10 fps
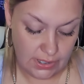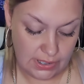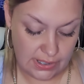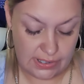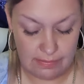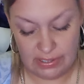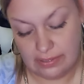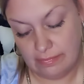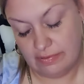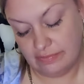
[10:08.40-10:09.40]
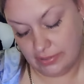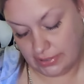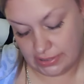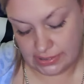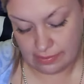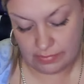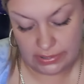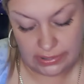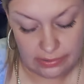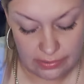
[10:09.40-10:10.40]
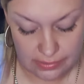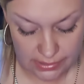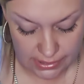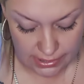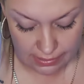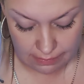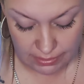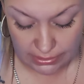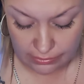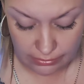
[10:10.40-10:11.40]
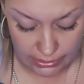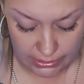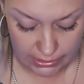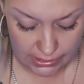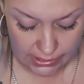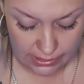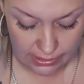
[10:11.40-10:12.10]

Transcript: This is making me feel like someone here is uh, being greedy.